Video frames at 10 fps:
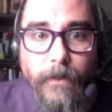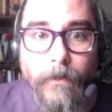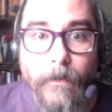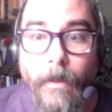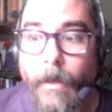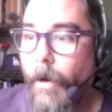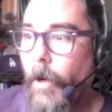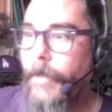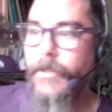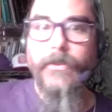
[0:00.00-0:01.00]
meal.
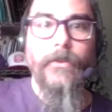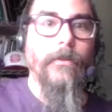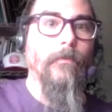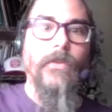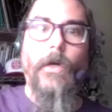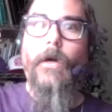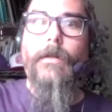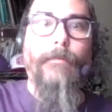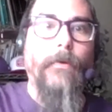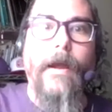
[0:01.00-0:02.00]
Our dessert was all
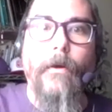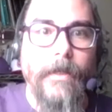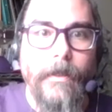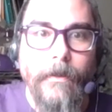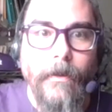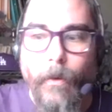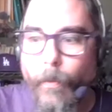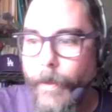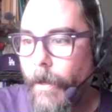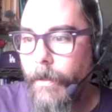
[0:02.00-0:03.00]
a brownie.
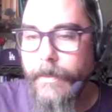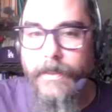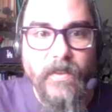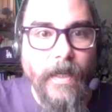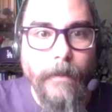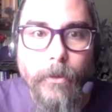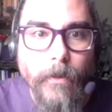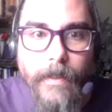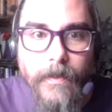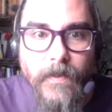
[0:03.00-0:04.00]
We all had the same
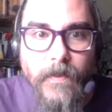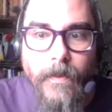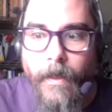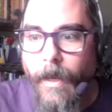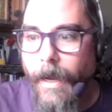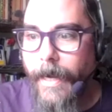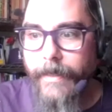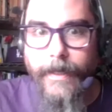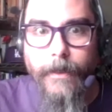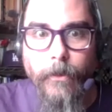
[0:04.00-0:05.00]
drinks. I
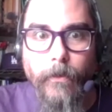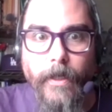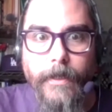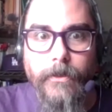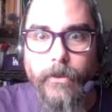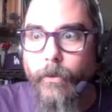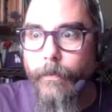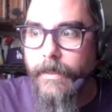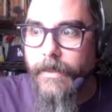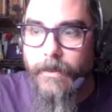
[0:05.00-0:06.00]
like Kool-Aid too, but
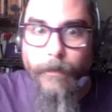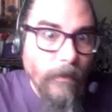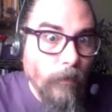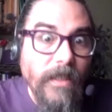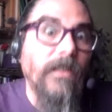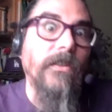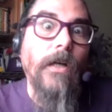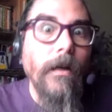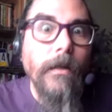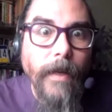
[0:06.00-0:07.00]
that doesn't mean that we need to
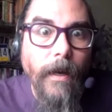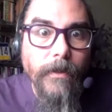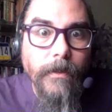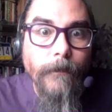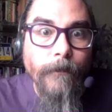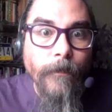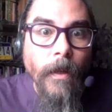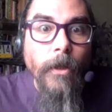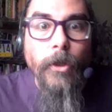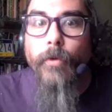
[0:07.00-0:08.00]
talk about it.
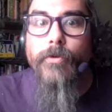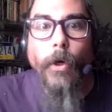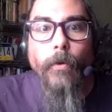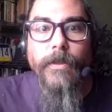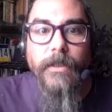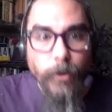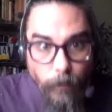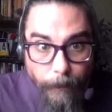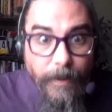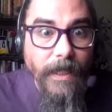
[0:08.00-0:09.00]
You don't need to
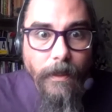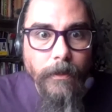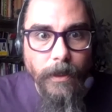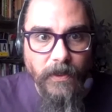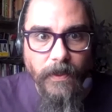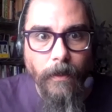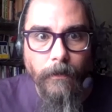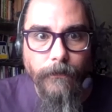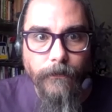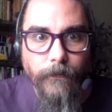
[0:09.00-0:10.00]
repeat yourself.